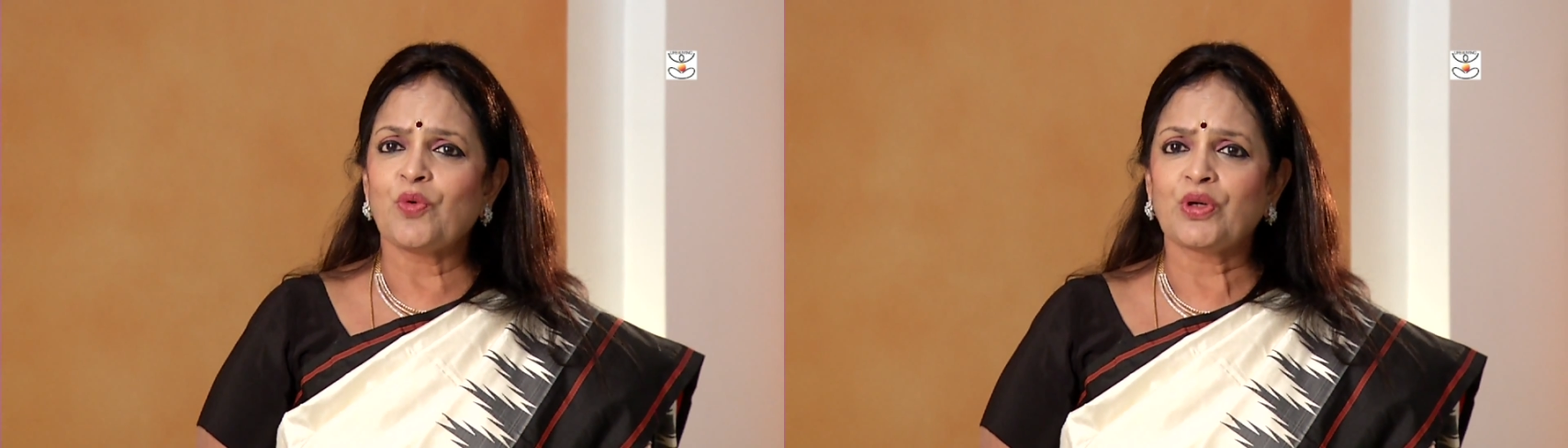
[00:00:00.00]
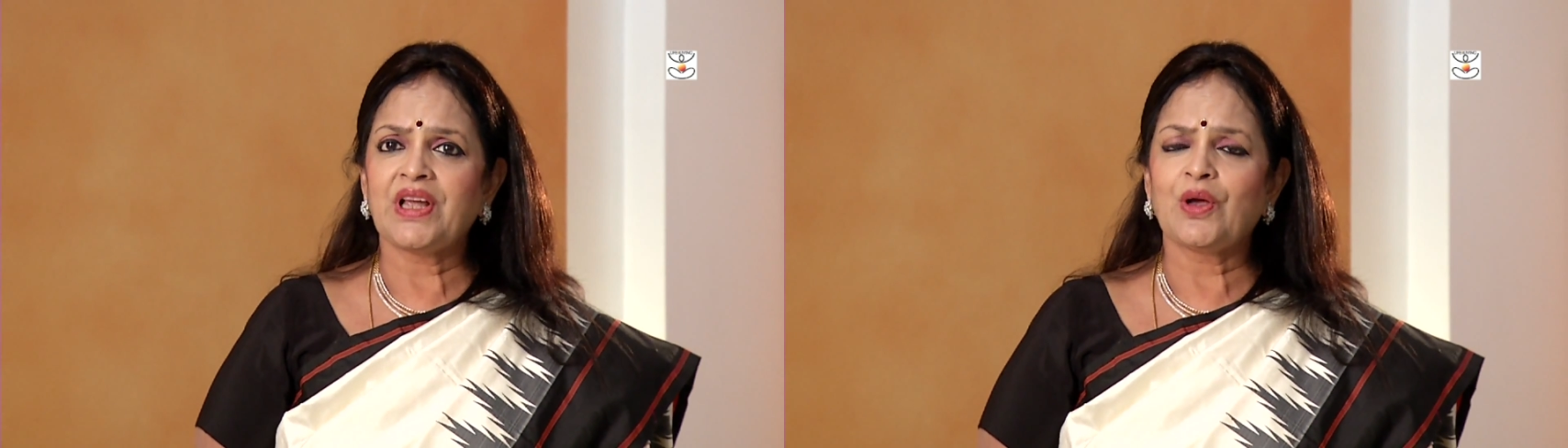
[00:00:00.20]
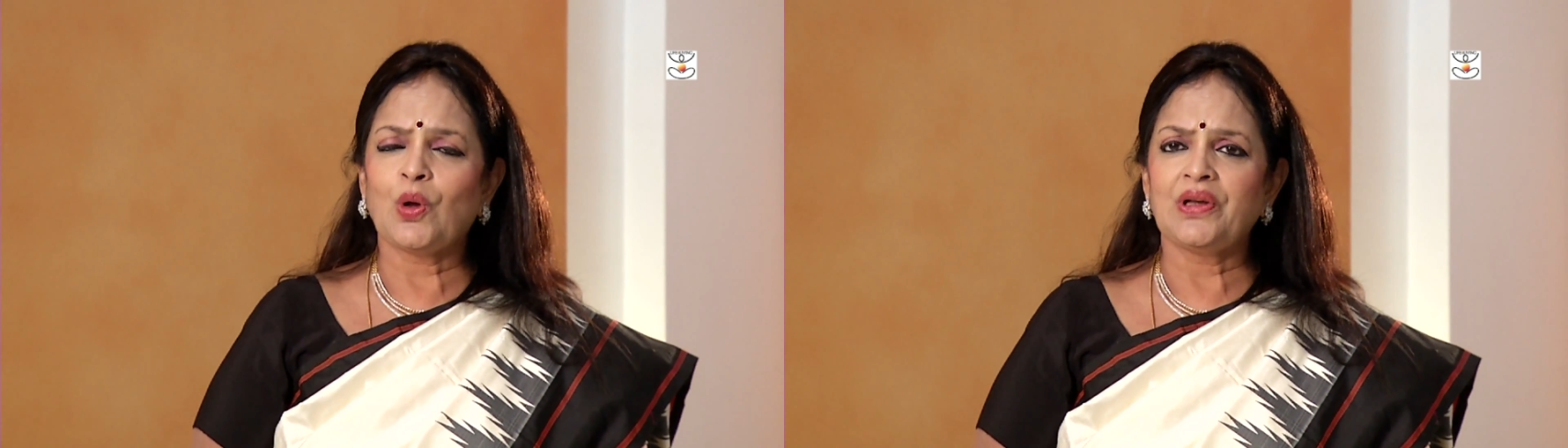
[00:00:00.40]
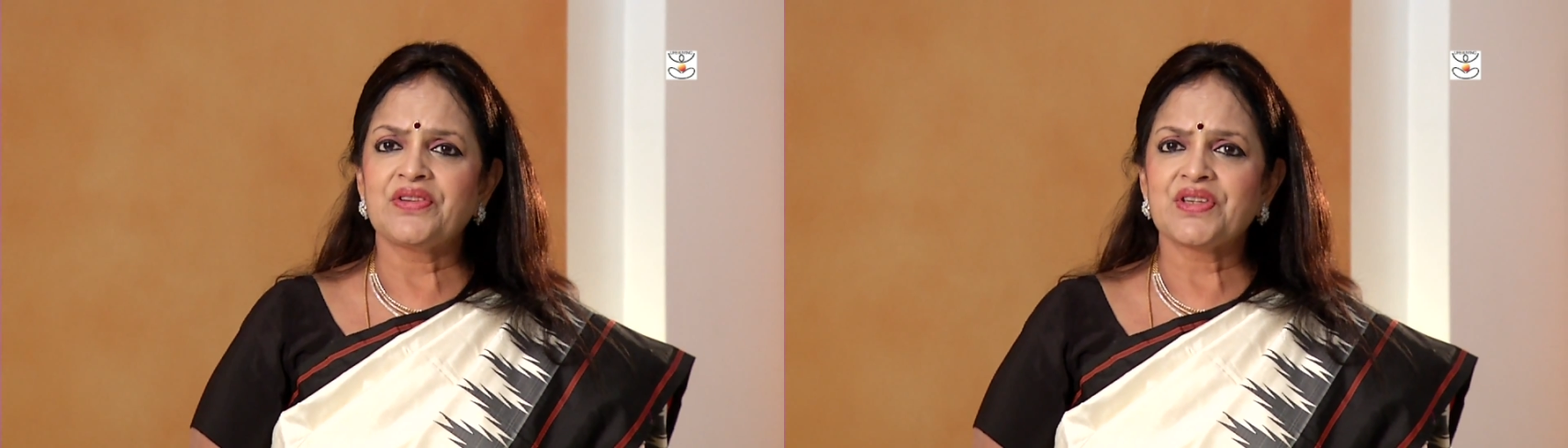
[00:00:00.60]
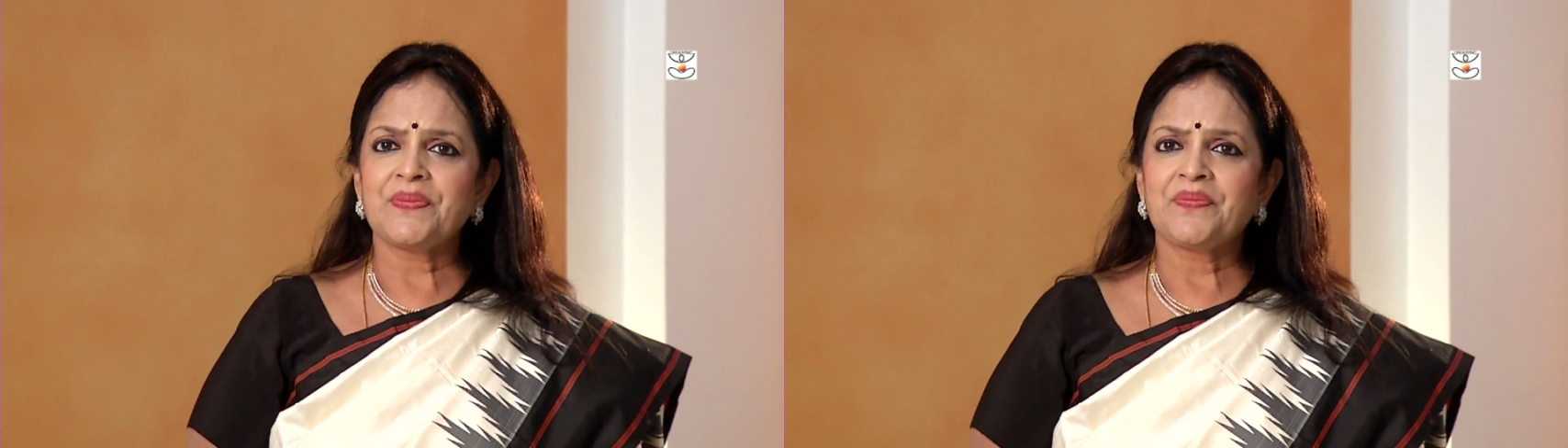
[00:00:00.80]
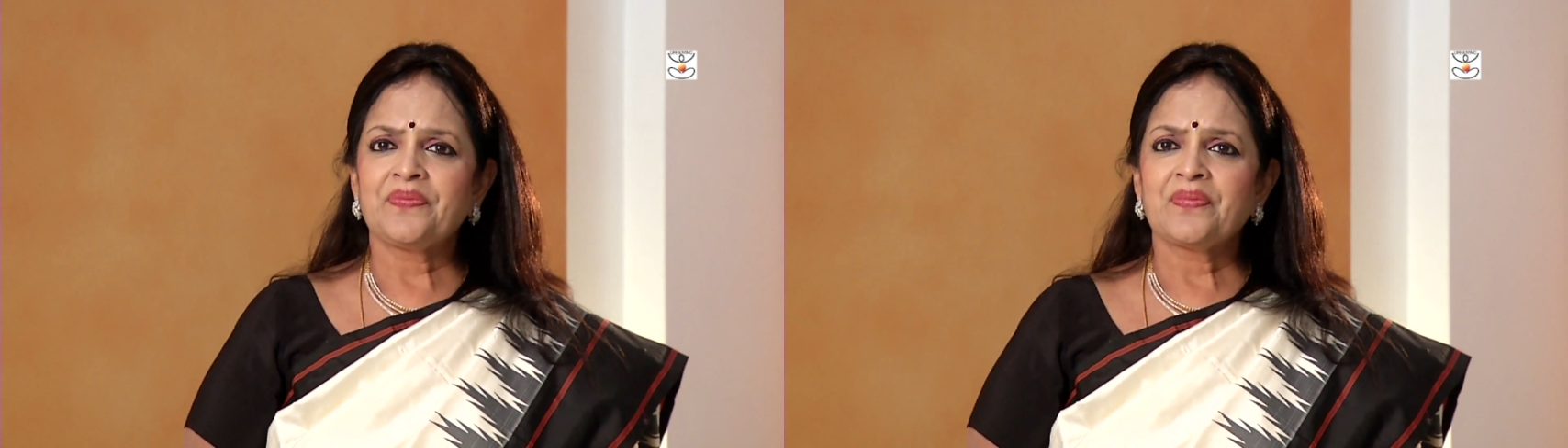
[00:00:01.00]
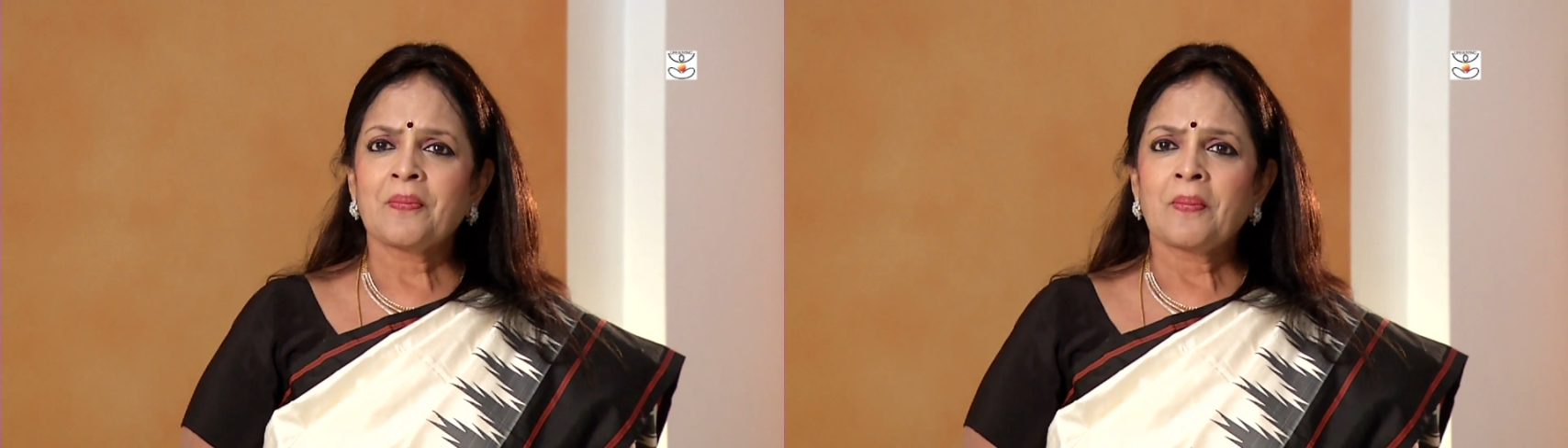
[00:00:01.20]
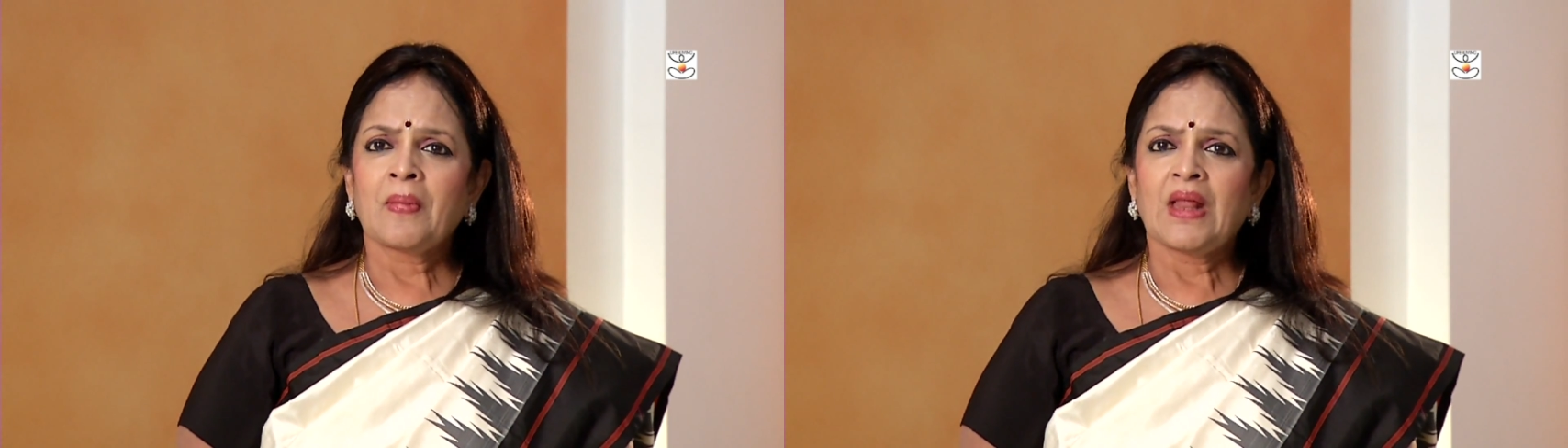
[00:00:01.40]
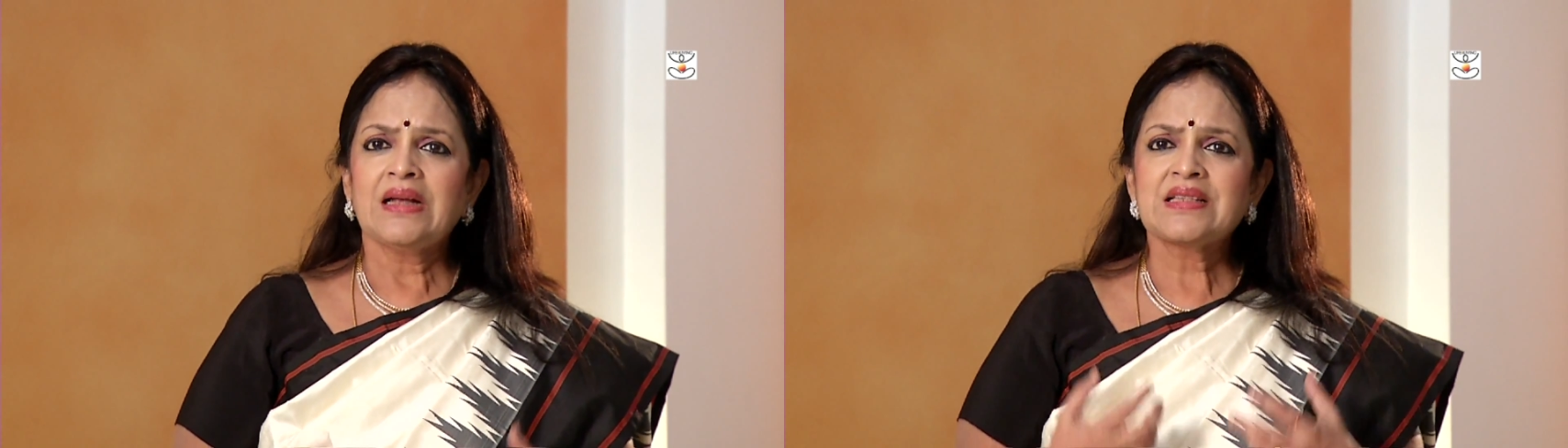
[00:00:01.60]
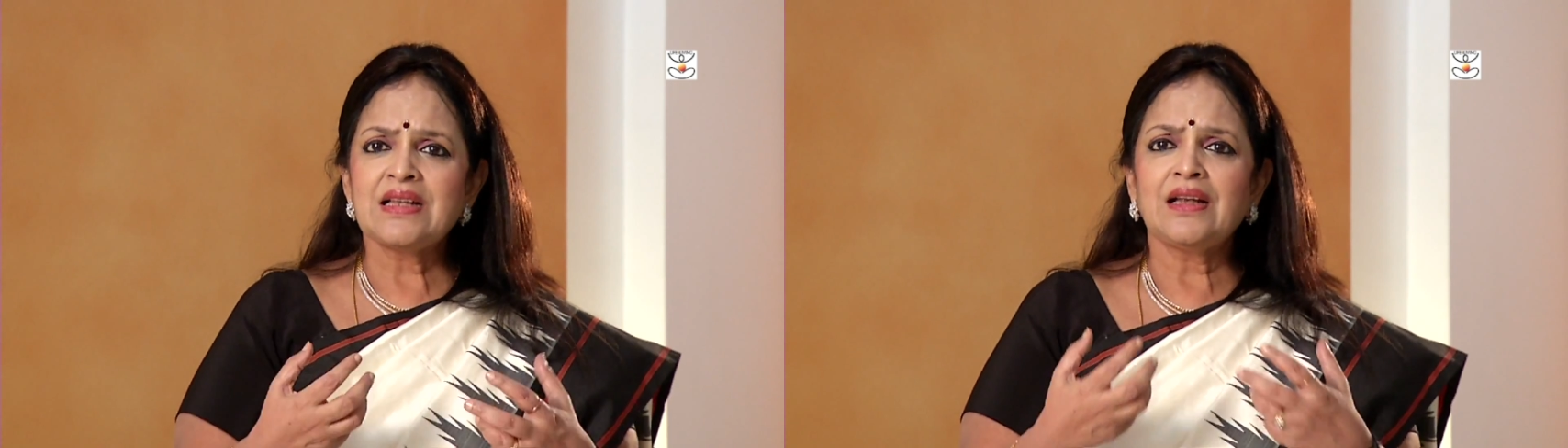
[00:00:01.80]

what they call it. It's